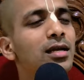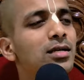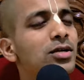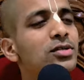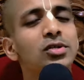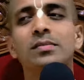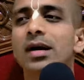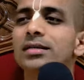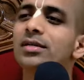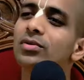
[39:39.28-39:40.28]
So Achyut
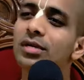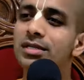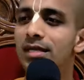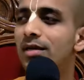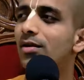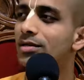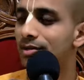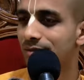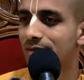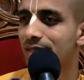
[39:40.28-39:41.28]
Mahashay took his son
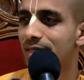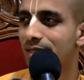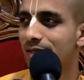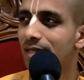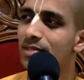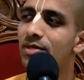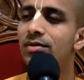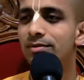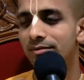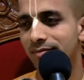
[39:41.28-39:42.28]
also, Rasika, let's
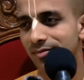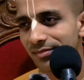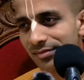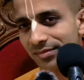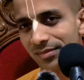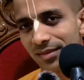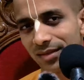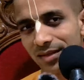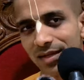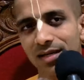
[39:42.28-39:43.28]
go.
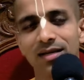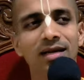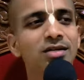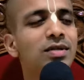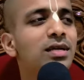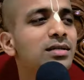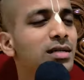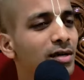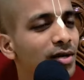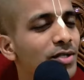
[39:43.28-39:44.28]
And Sri
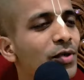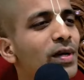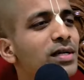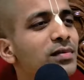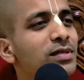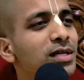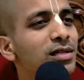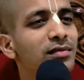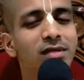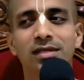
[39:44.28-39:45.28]
Rasika also went with
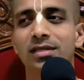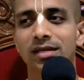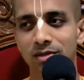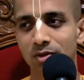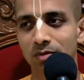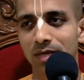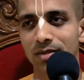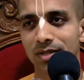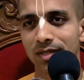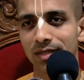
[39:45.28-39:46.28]
Achyut
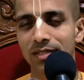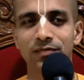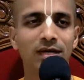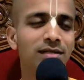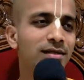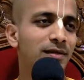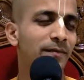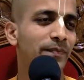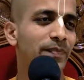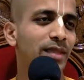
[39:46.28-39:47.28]
Mahashay, his father.
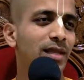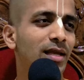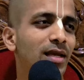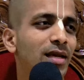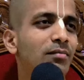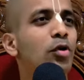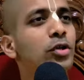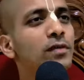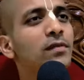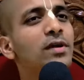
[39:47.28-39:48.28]
Both
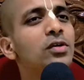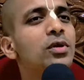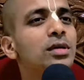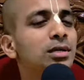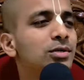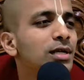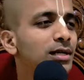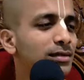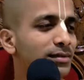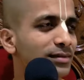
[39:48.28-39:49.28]
of them went to Ghantashila.
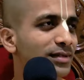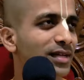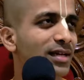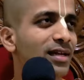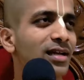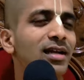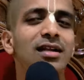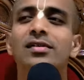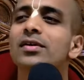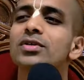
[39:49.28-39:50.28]

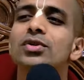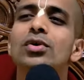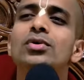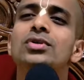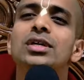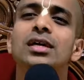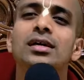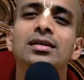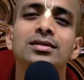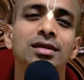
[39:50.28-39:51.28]
Now there was no
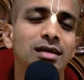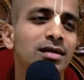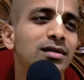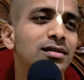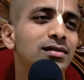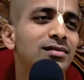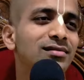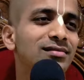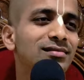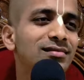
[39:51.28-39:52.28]
change in
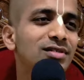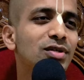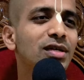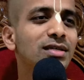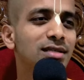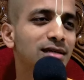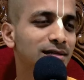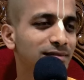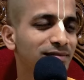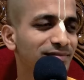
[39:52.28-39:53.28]
Sri Rasika.